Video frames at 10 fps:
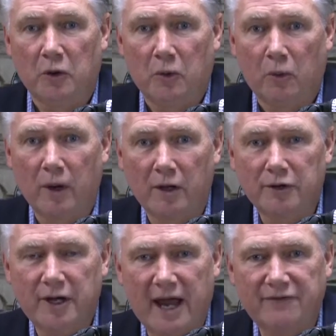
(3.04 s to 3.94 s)
Well,
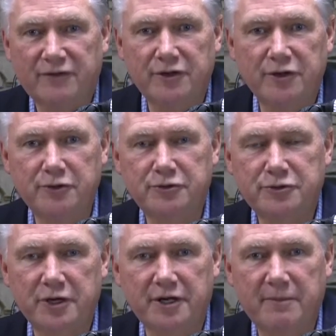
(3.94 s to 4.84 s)
good afternoon,
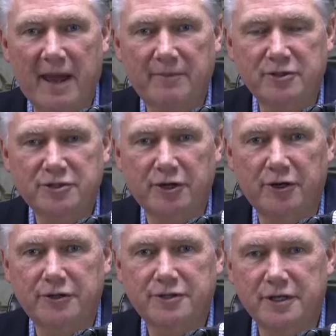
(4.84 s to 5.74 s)
Trinity Baptist
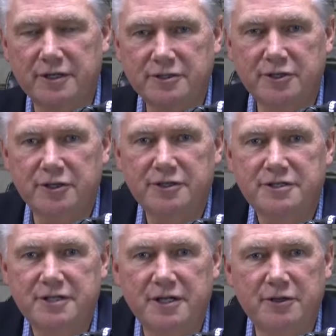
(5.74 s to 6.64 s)
Church. It is good to
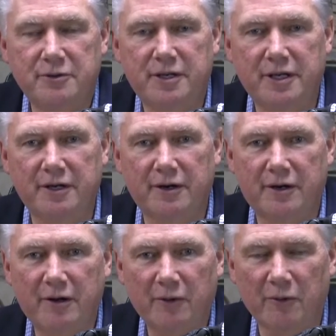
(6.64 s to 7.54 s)
see you
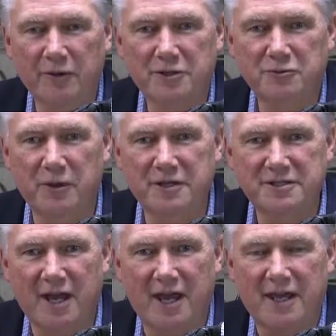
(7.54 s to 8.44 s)
here on this
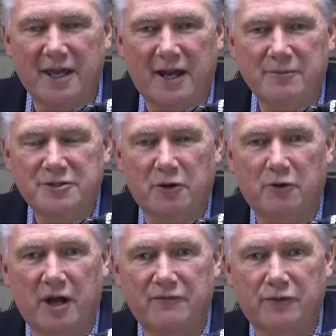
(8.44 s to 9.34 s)
Wednesday, and I'm so
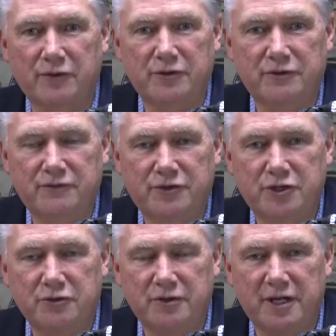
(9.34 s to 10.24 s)
grateful you've
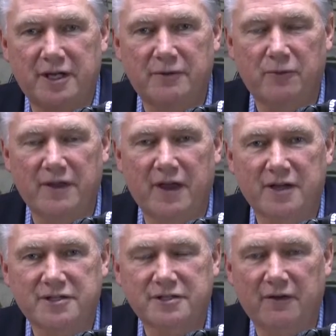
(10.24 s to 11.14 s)
tuned in with
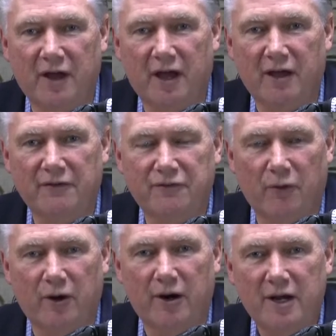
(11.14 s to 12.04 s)
us
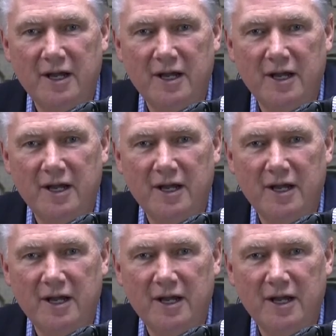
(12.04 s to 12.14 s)
for